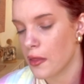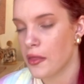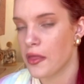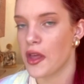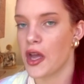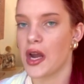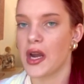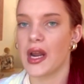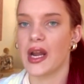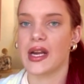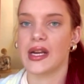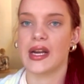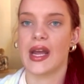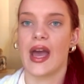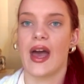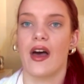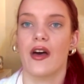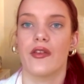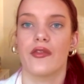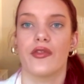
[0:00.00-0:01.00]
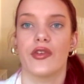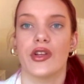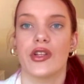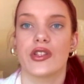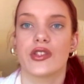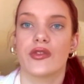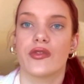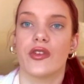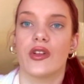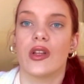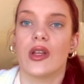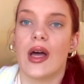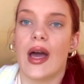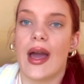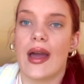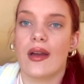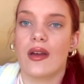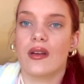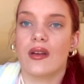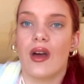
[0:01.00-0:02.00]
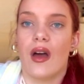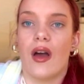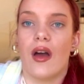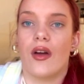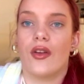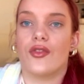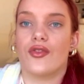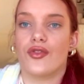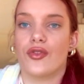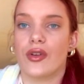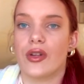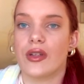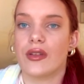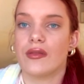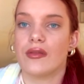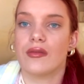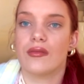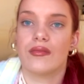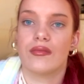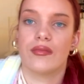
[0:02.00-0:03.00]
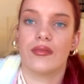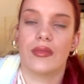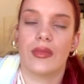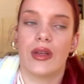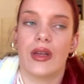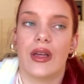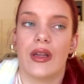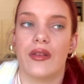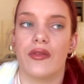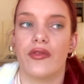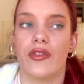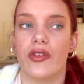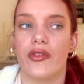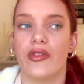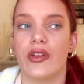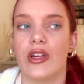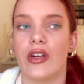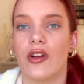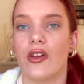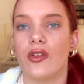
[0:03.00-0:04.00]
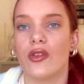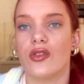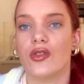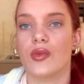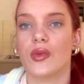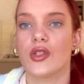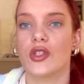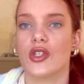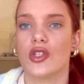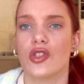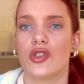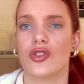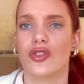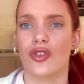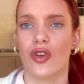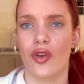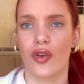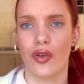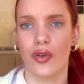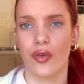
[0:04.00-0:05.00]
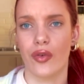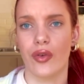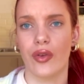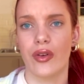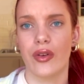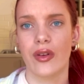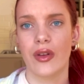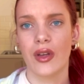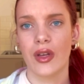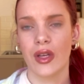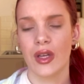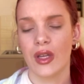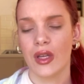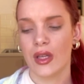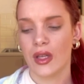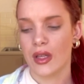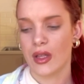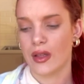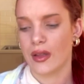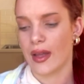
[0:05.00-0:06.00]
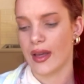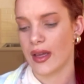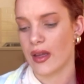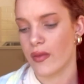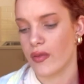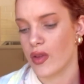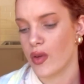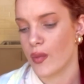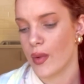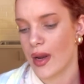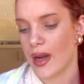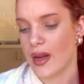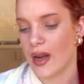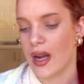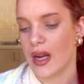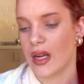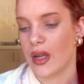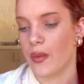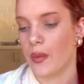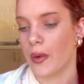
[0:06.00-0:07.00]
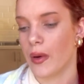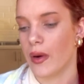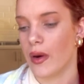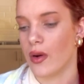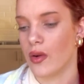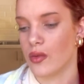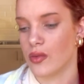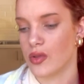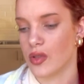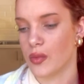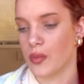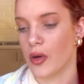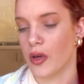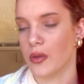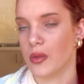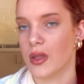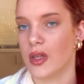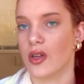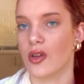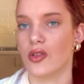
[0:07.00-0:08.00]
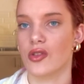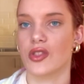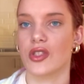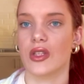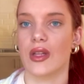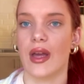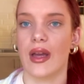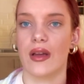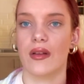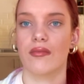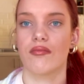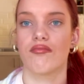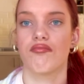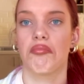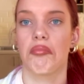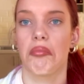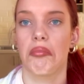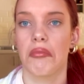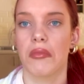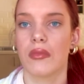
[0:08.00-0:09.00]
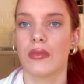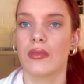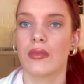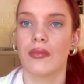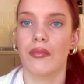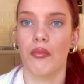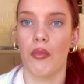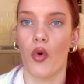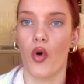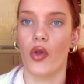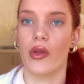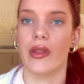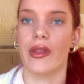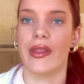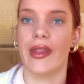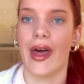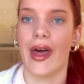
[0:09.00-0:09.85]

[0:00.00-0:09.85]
13 outfits for like $150, which is so good. Like if you went anywhere else, it probably cost you like more than